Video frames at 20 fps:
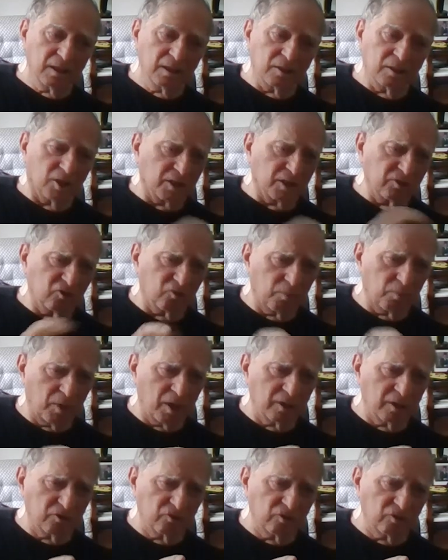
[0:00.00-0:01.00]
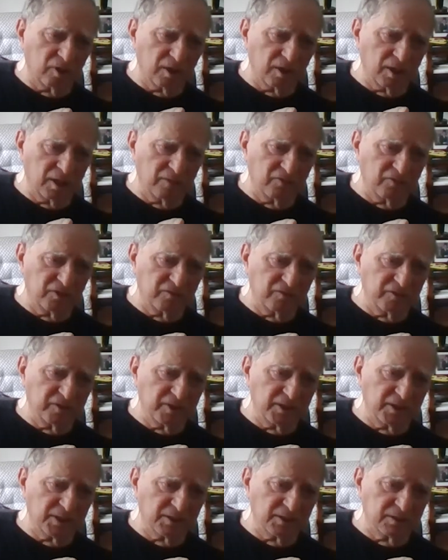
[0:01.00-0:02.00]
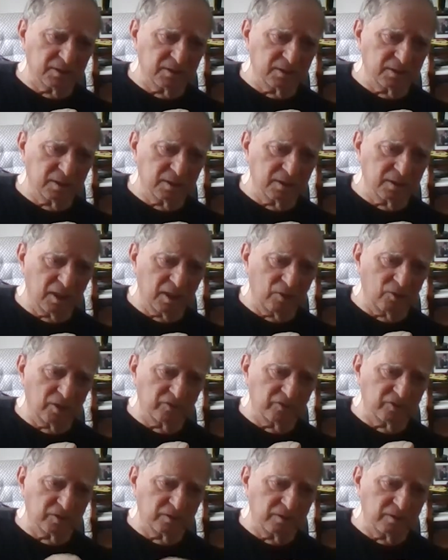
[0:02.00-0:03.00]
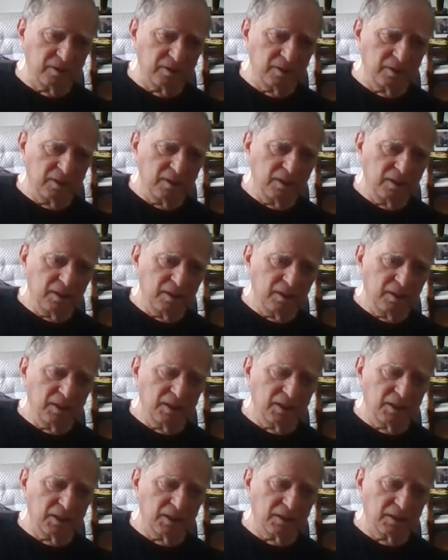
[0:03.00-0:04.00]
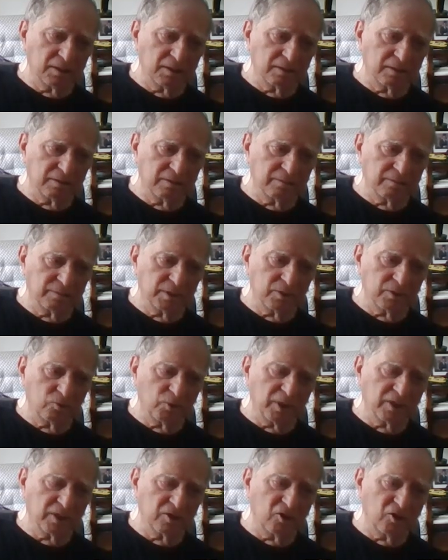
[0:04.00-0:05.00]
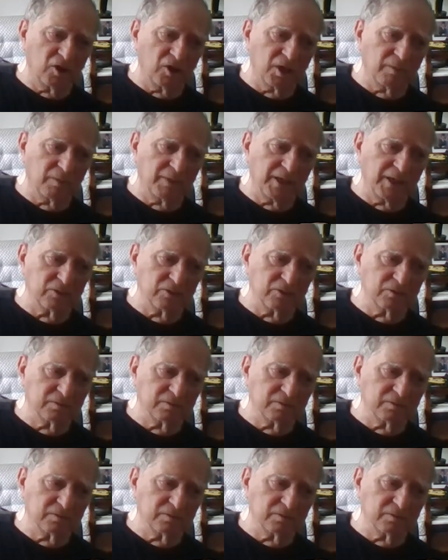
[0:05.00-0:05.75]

Not the smartest thing I have ever done, however. Um, we had gone about